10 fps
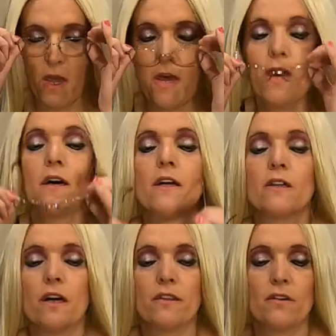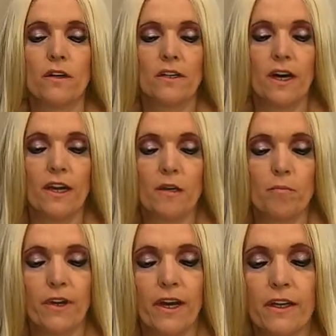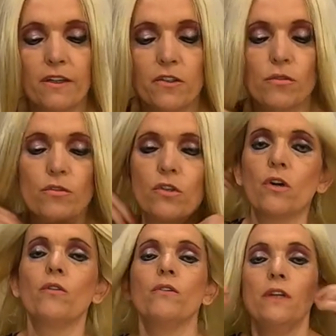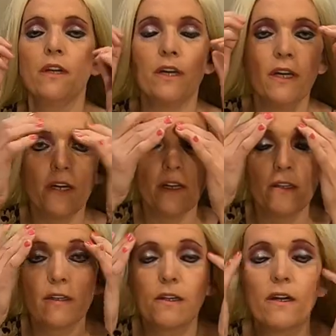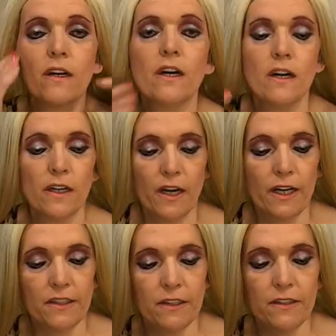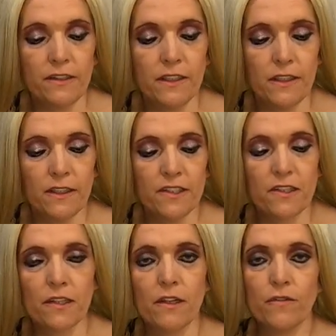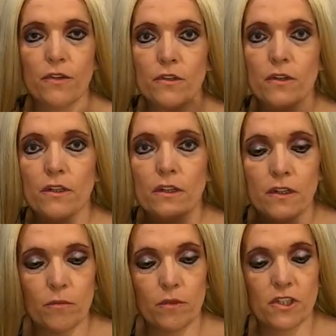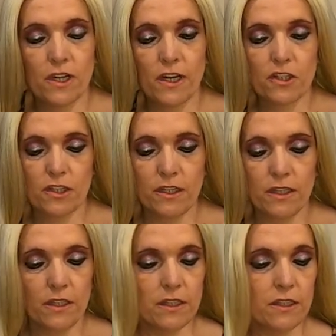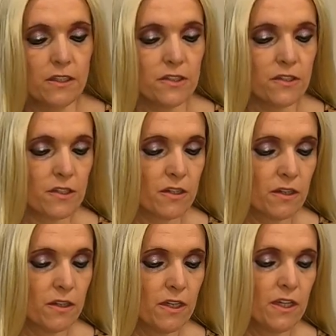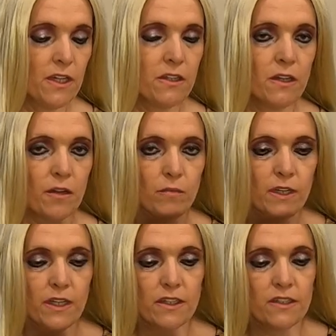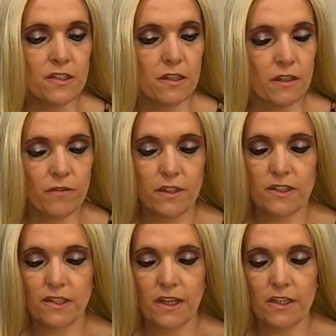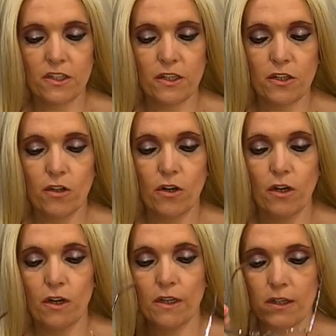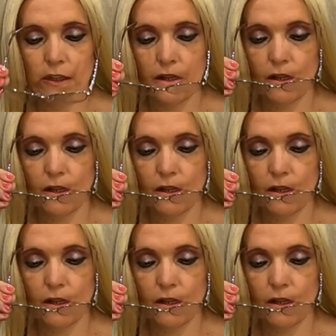And I thought I'll apply a two-tone. And I did the silver, which actually is not really a silver. It's actually called